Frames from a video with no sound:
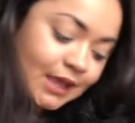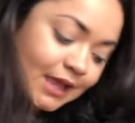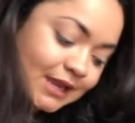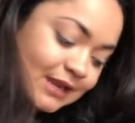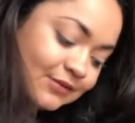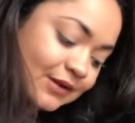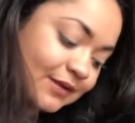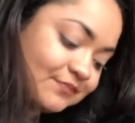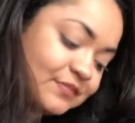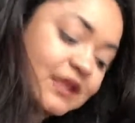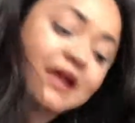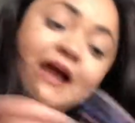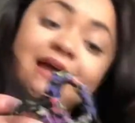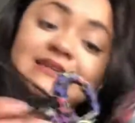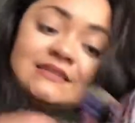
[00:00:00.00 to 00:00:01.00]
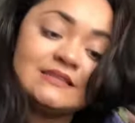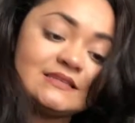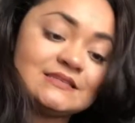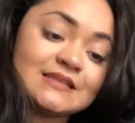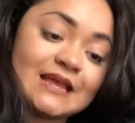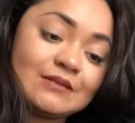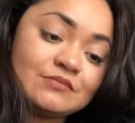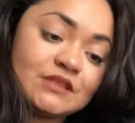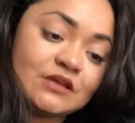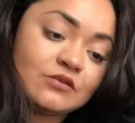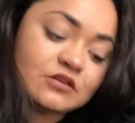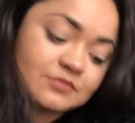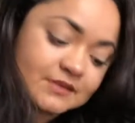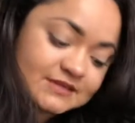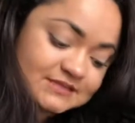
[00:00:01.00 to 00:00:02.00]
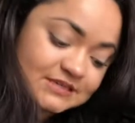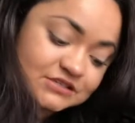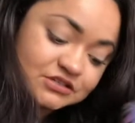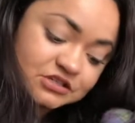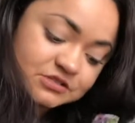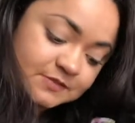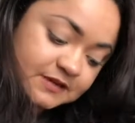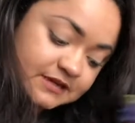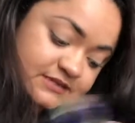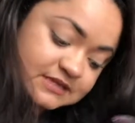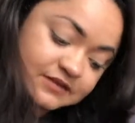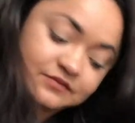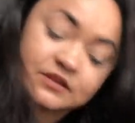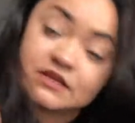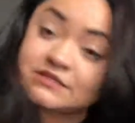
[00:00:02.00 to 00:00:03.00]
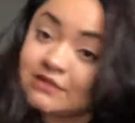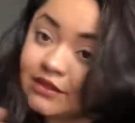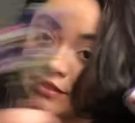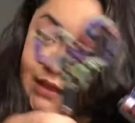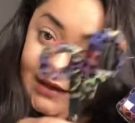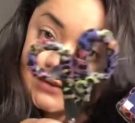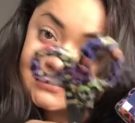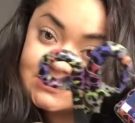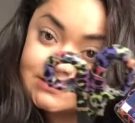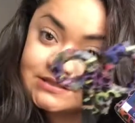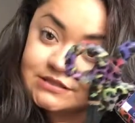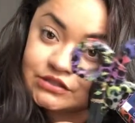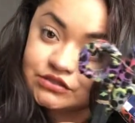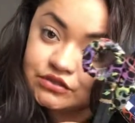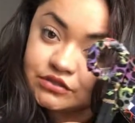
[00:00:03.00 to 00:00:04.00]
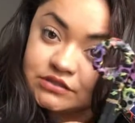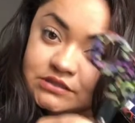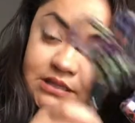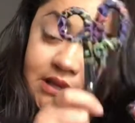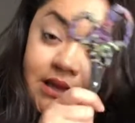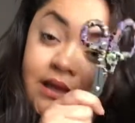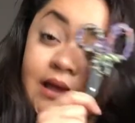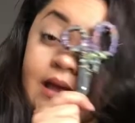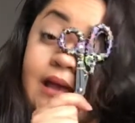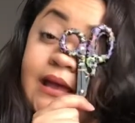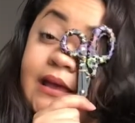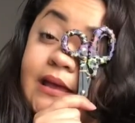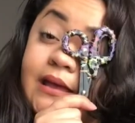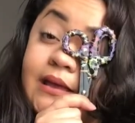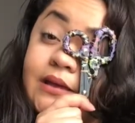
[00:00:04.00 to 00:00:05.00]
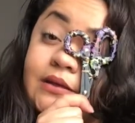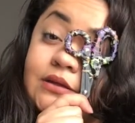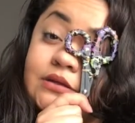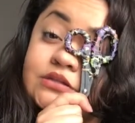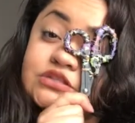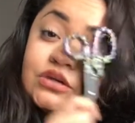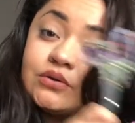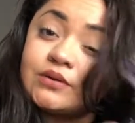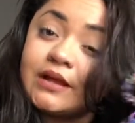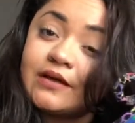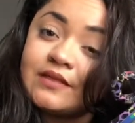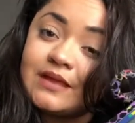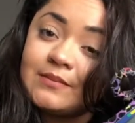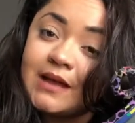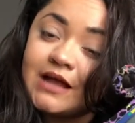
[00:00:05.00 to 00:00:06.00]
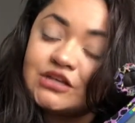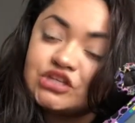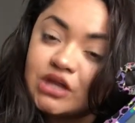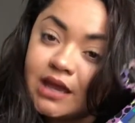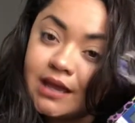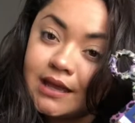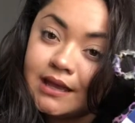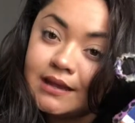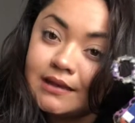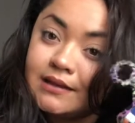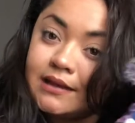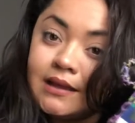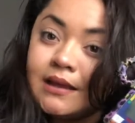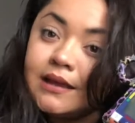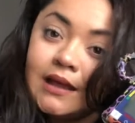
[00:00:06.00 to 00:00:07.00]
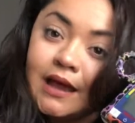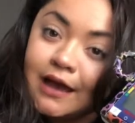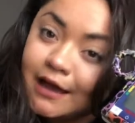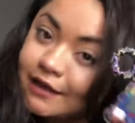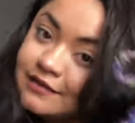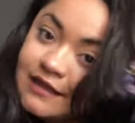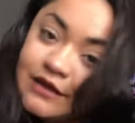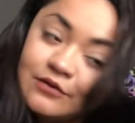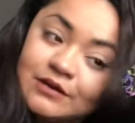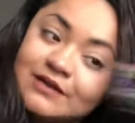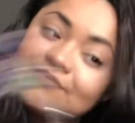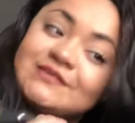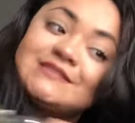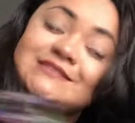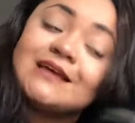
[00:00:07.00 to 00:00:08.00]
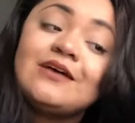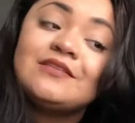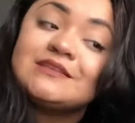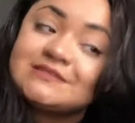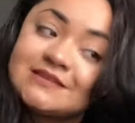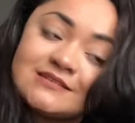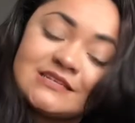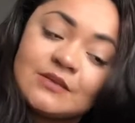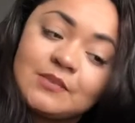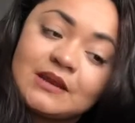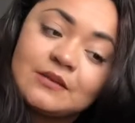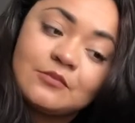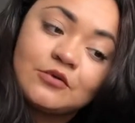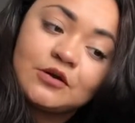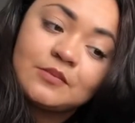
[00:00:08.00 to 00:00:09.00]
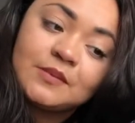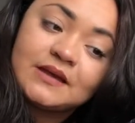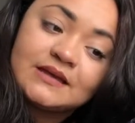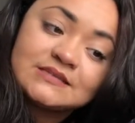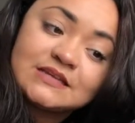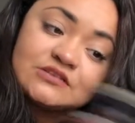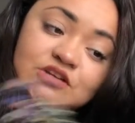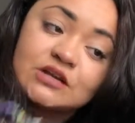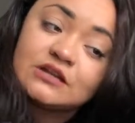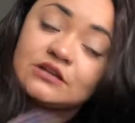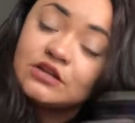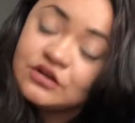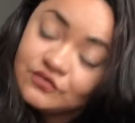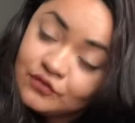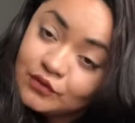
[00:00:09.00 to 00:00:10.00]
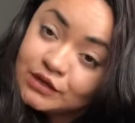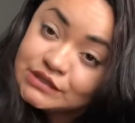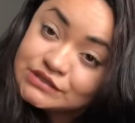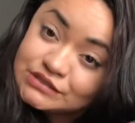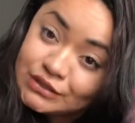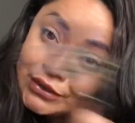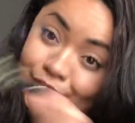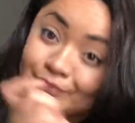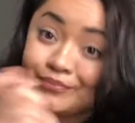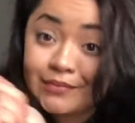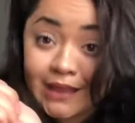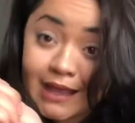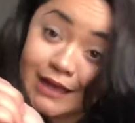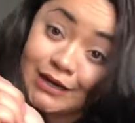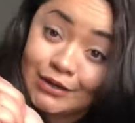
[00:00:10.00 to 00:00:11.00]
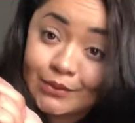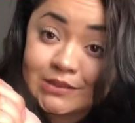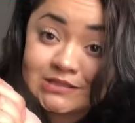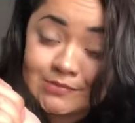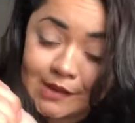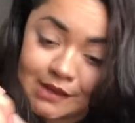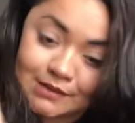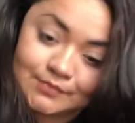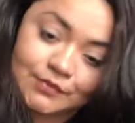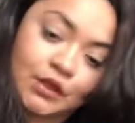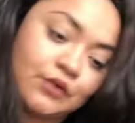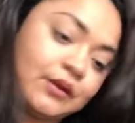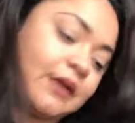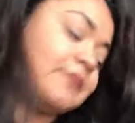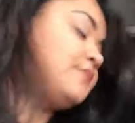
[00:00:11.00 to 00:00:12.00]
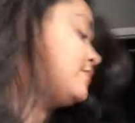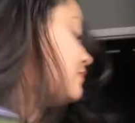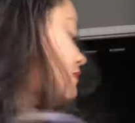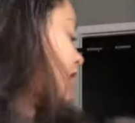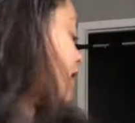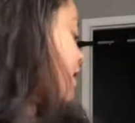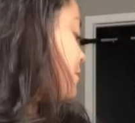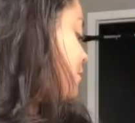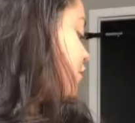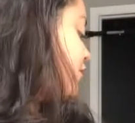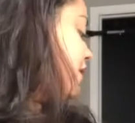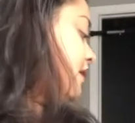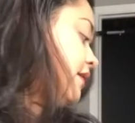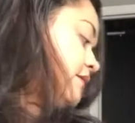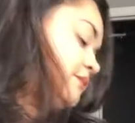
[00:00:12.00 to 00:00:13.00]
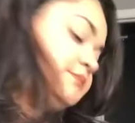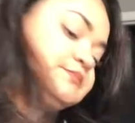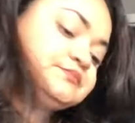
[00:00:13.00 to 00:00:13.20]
anyway I do the same thing with my scissors because I've lost a thousand scissors and so now they match and they don't even sell this duct tape anymore because I try to look for it, so I know it's mine. Okay, moving on.